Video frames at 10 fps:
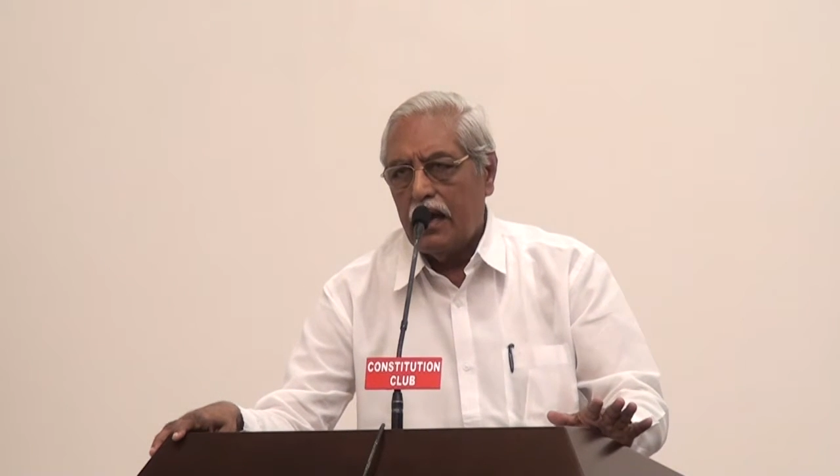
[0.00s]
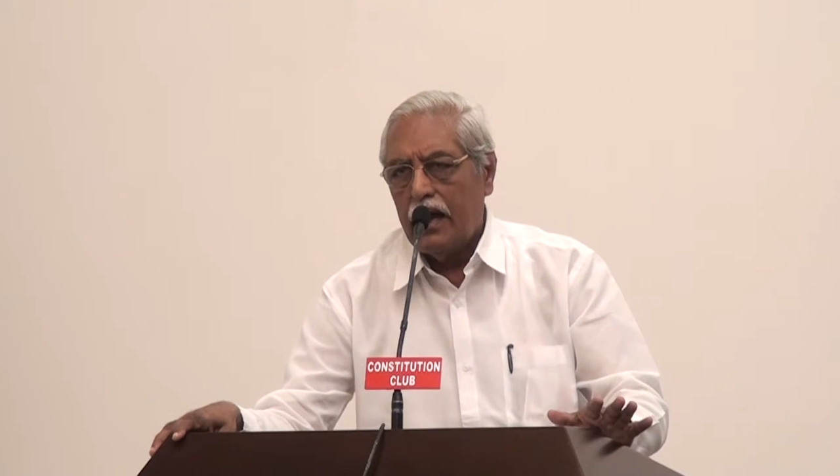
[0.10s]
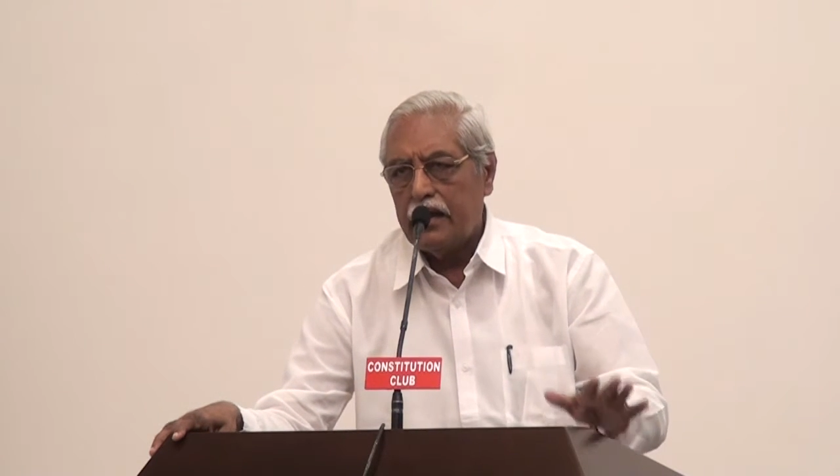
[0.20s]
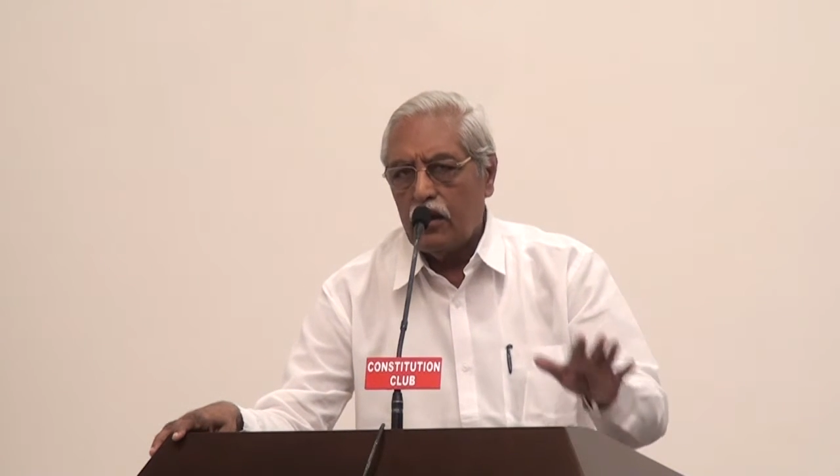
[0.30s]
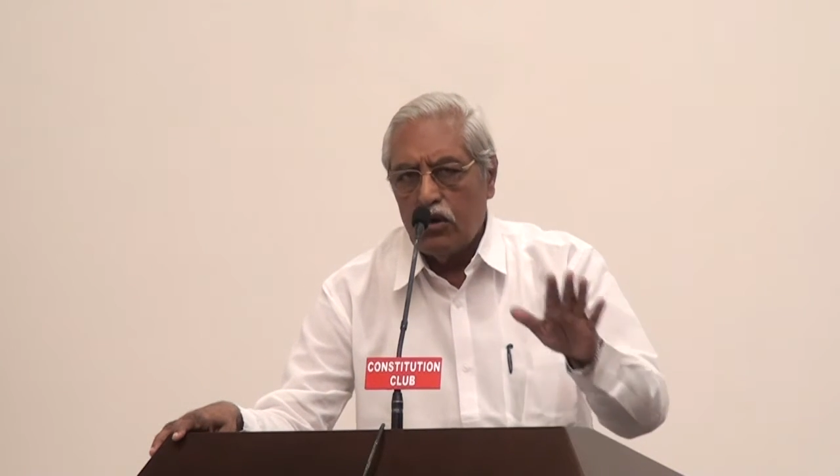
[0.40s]

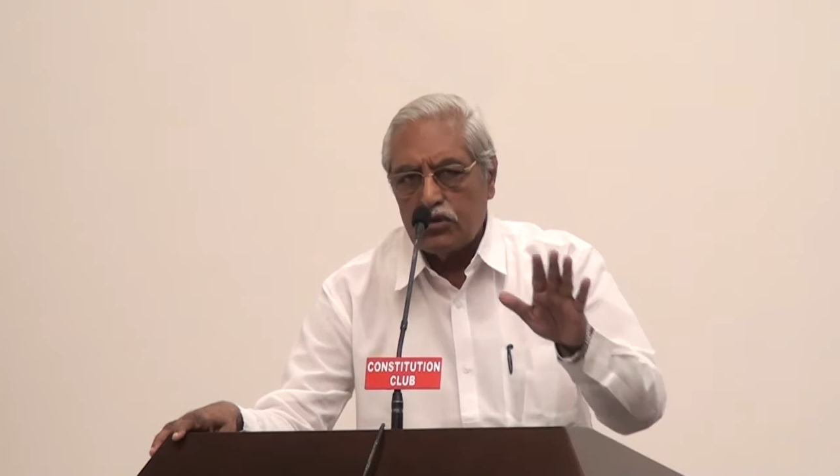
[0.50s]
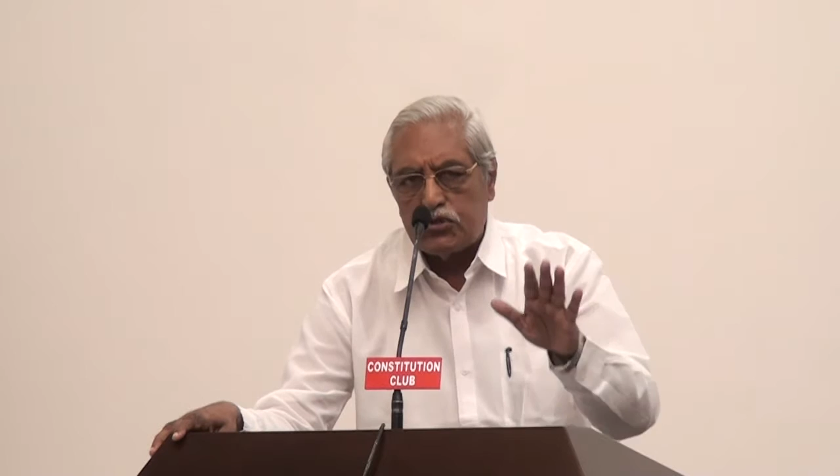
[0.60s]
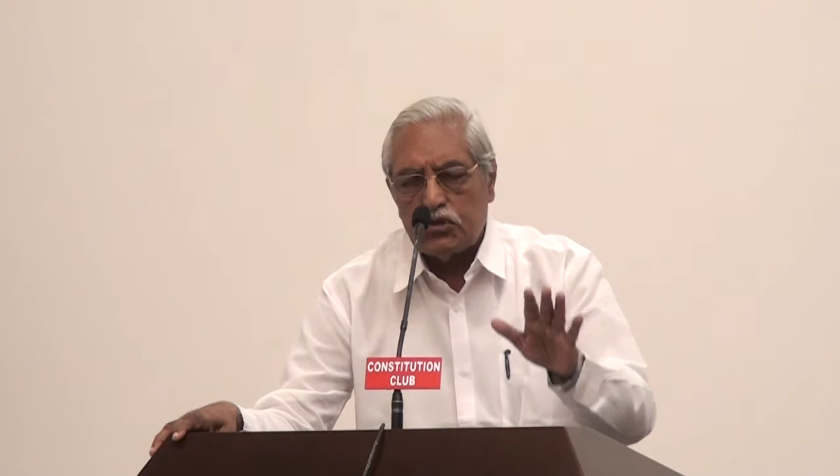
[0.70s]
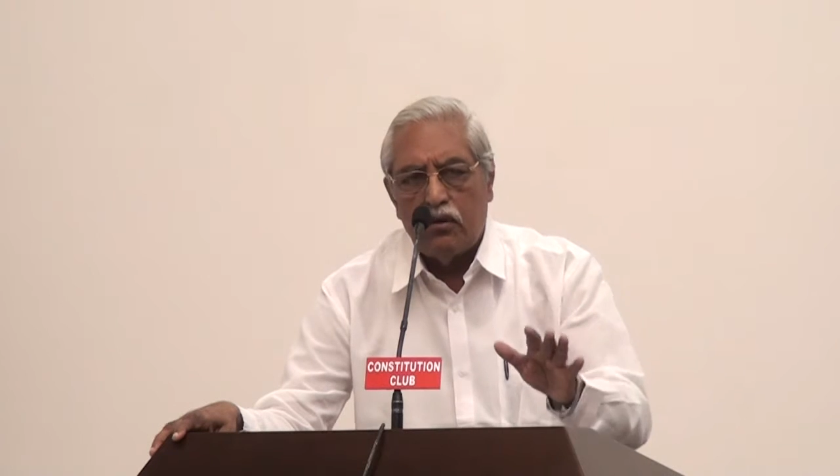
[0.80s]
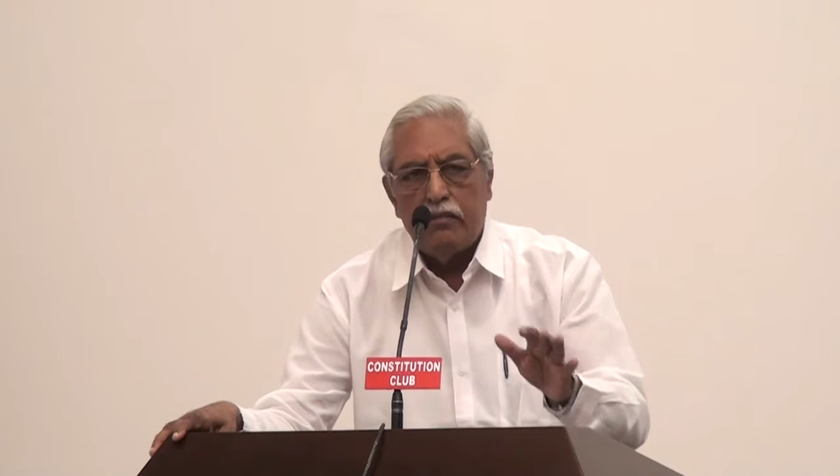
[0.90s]
and
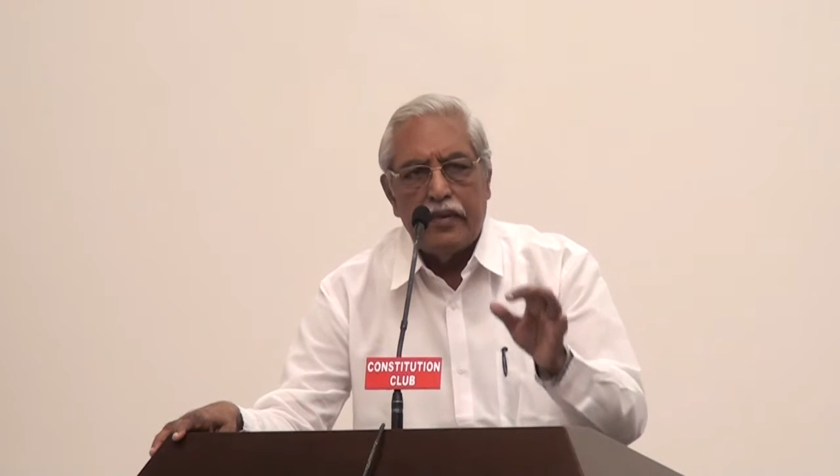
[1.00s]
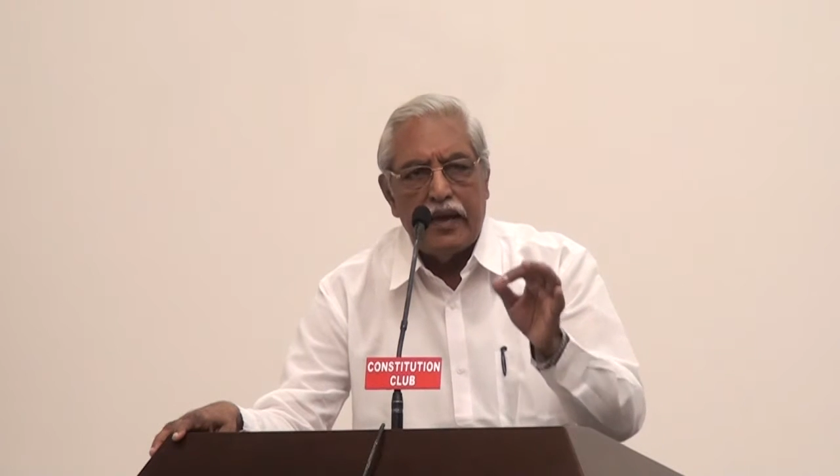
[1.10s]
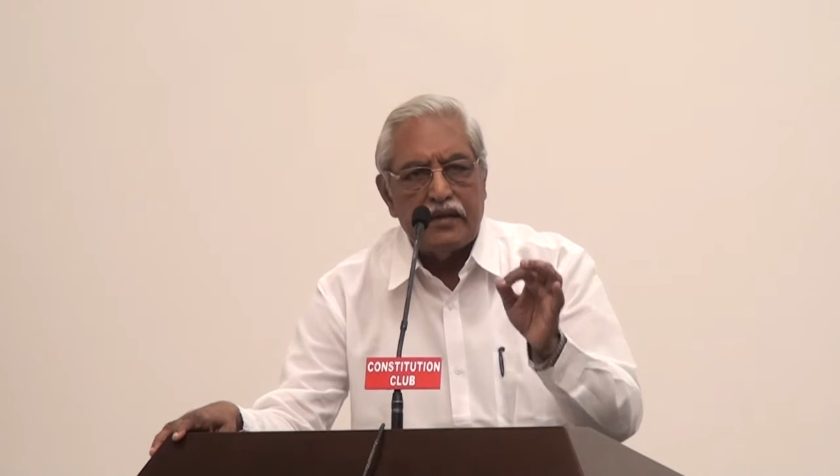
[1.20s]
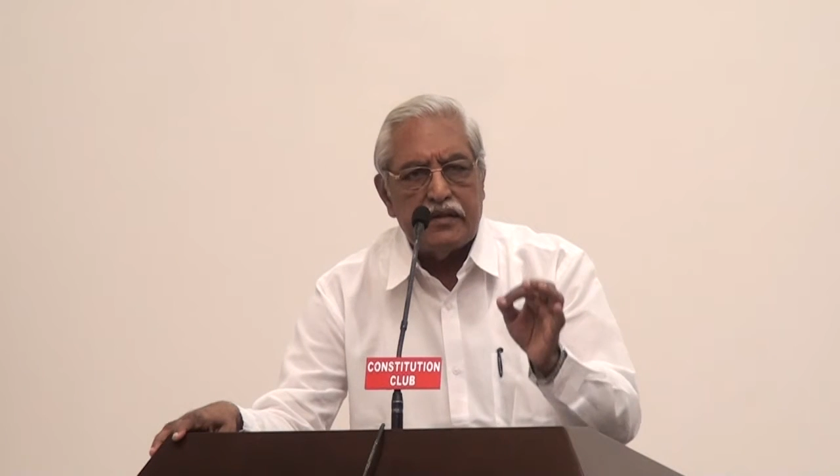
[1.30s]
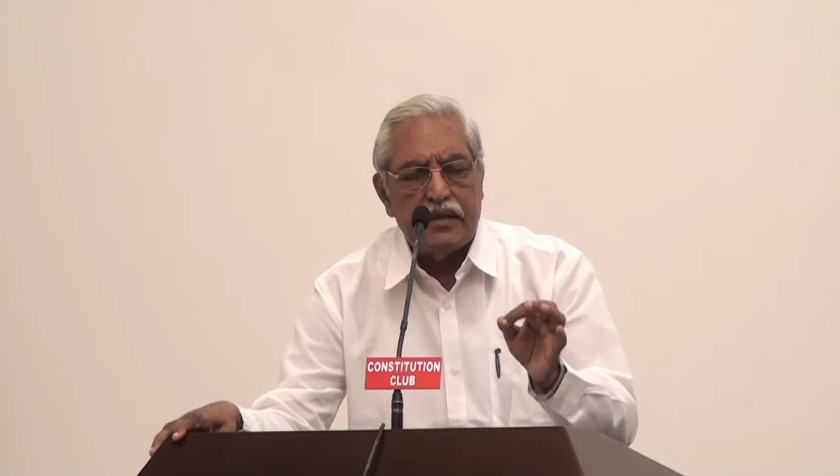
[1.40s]
also
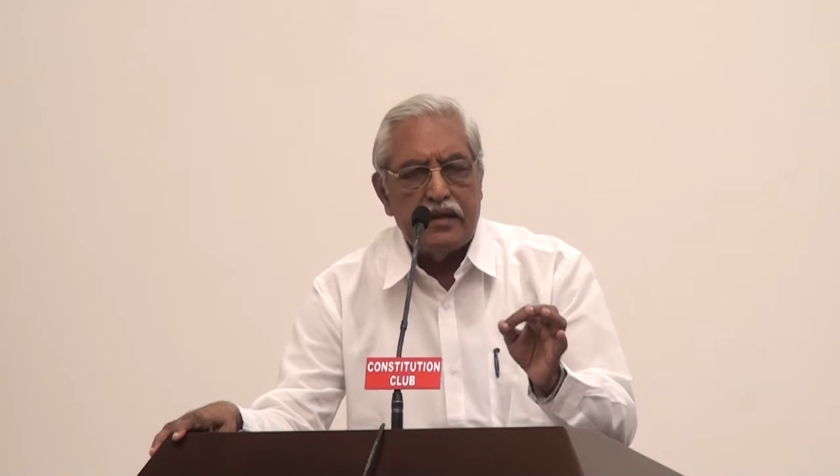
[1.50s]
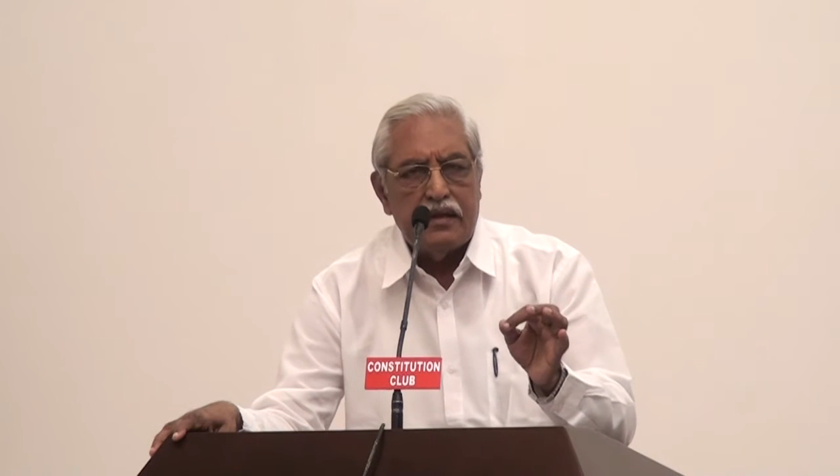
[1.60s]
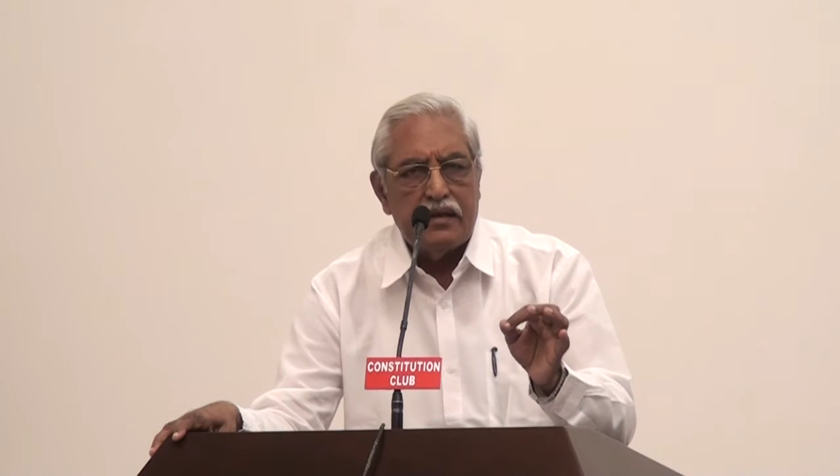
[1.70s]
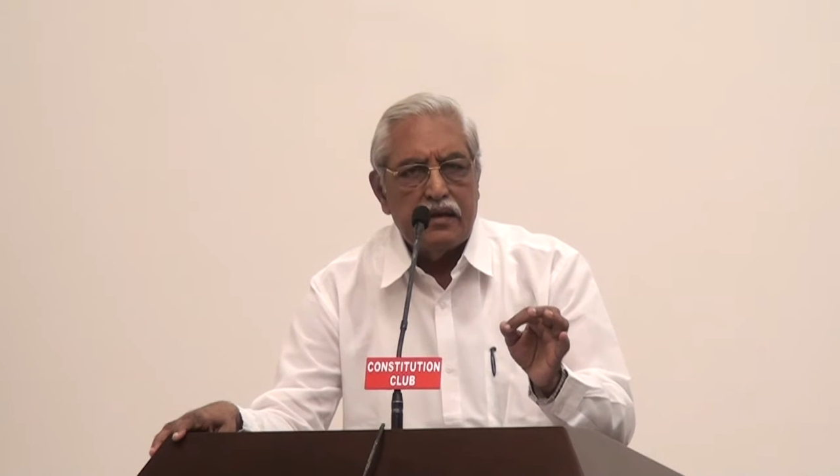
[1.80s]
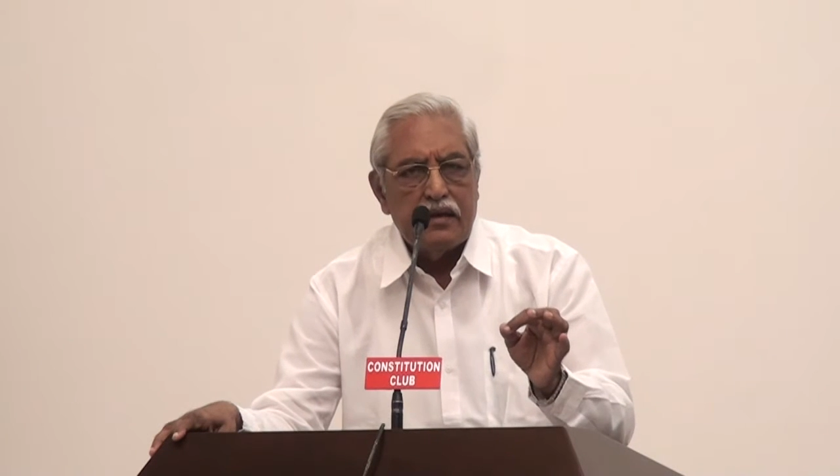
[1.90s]
make the